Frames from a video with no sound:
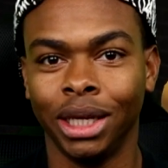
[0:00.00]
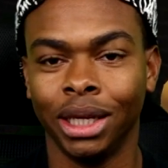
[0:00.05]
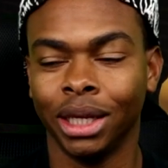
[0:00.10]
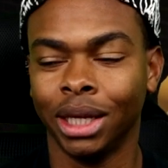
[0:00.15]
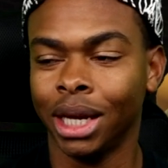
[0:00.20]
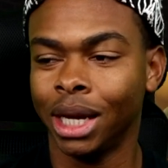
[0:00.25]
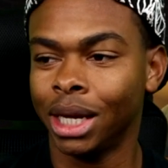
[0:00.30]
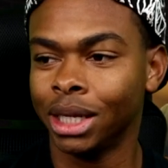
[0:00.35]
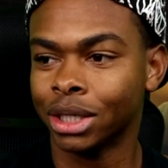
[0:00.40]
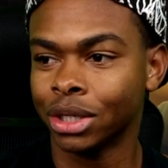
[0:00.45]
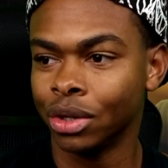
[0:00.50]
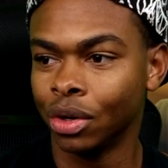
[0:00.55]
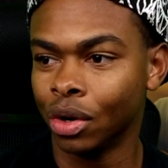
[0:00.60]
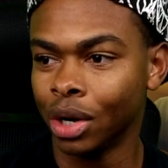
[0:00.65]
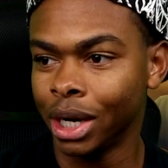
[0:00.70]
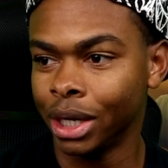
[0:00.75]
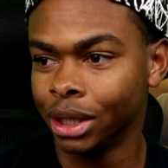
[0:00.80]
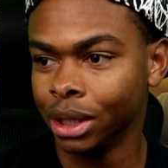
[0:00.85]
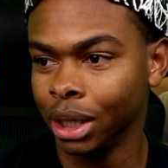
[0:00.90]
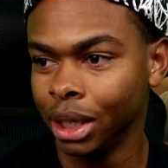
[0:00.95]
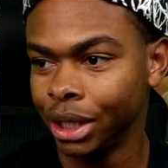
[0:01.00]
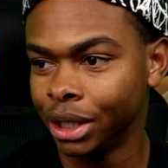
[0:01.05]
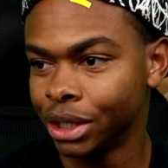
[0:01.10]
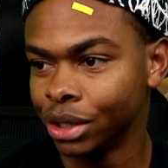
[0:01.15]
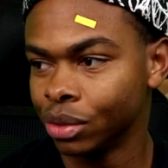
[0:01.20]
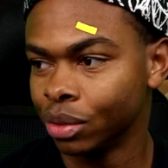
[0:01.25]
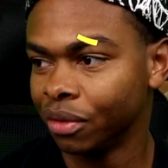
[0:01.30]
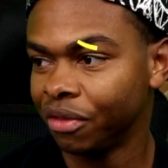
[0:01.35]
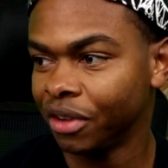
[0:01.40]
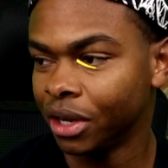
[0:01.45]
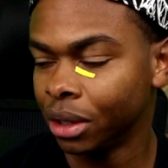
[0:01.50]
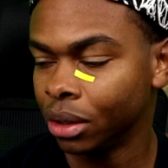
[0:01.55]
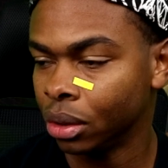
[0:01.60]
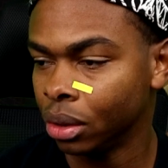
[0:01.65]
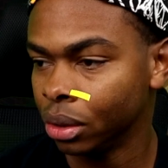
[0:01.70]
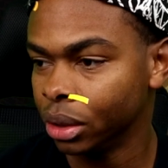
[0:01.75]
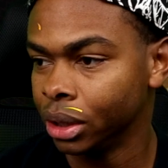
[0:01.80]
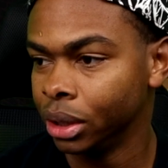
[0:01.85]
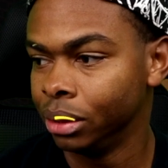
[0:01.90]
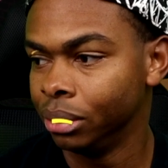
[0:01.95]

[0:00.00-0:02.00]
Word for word: it! Guys, congratulations. We found all the